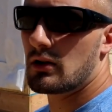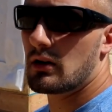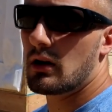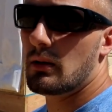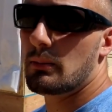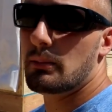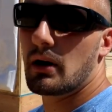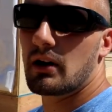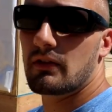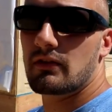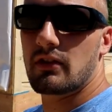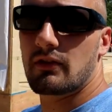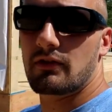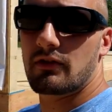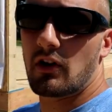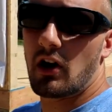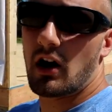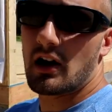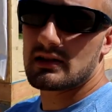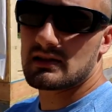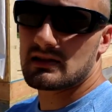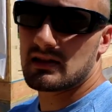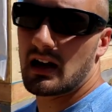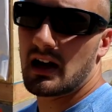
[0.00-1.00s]
above the
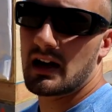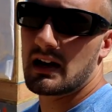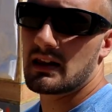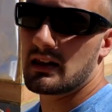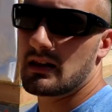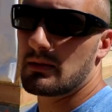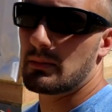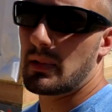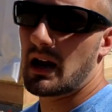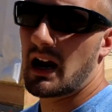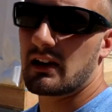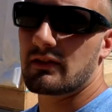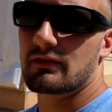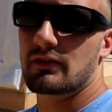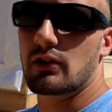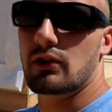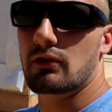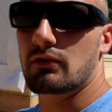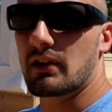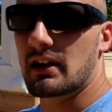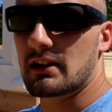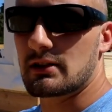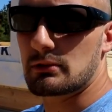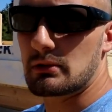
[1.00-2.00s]
frost line, and then backfill the
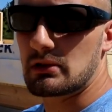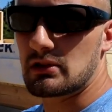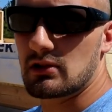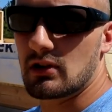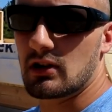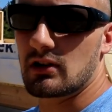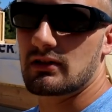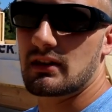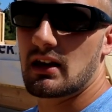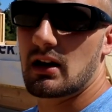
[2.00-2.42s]
rest with dirt.